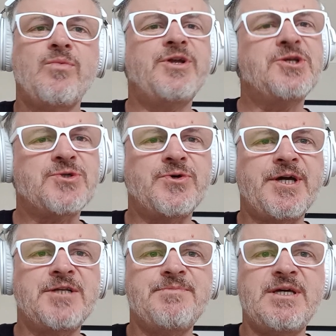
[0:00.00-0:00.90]
When you're
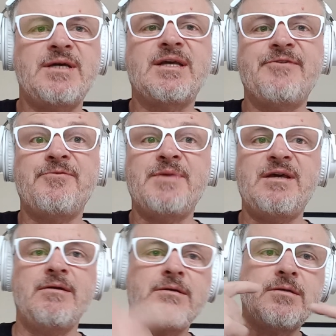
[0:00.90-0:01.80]
talking to me and giving
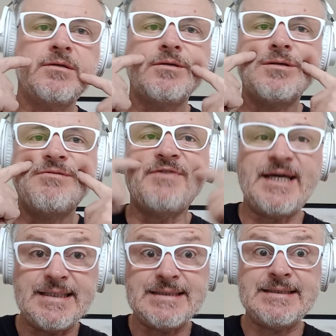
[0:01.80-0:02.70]
me
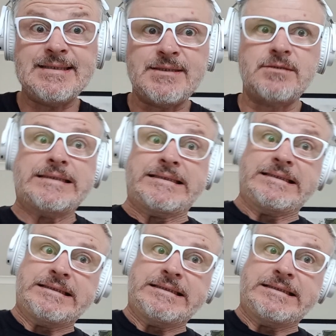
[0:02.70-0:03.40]
faces and